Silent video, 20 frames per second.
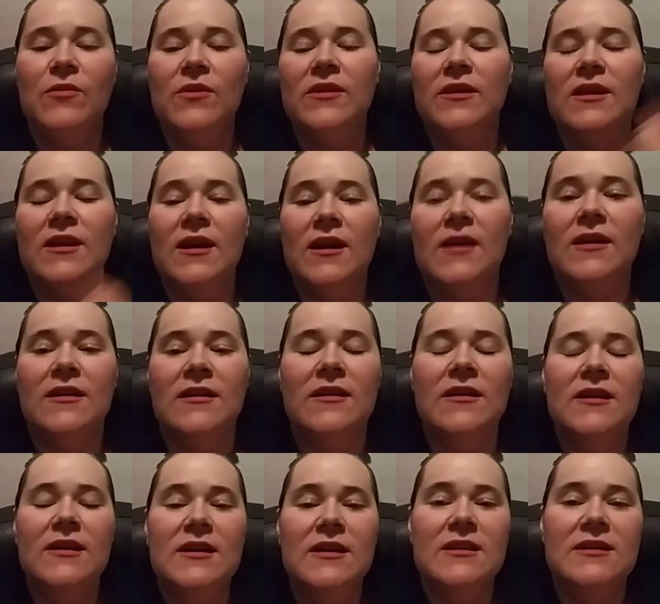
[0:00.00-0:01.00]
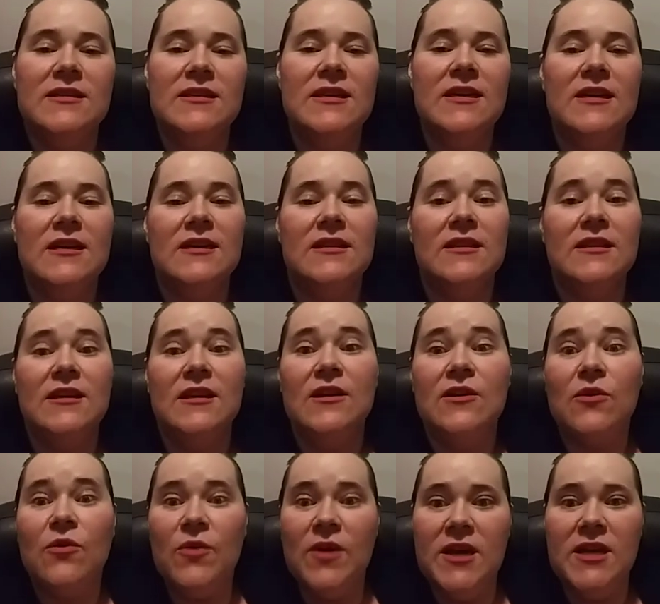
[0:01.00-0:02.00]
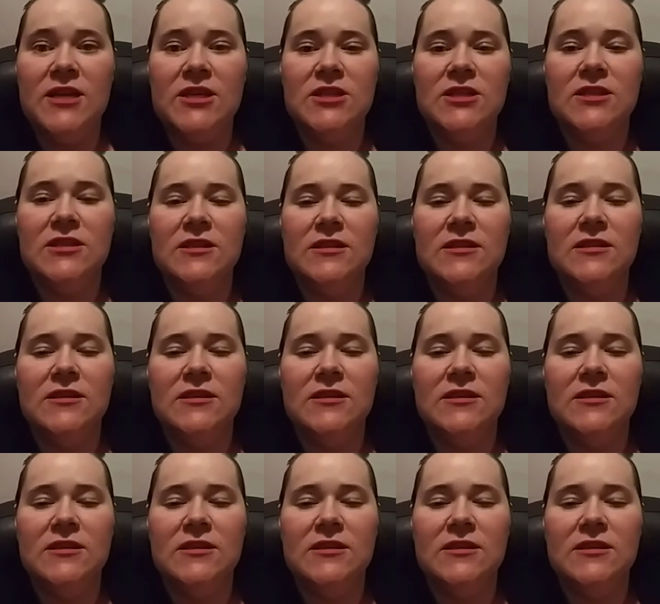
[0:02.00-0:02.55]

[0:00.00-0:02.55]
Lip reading: with the idea and the equation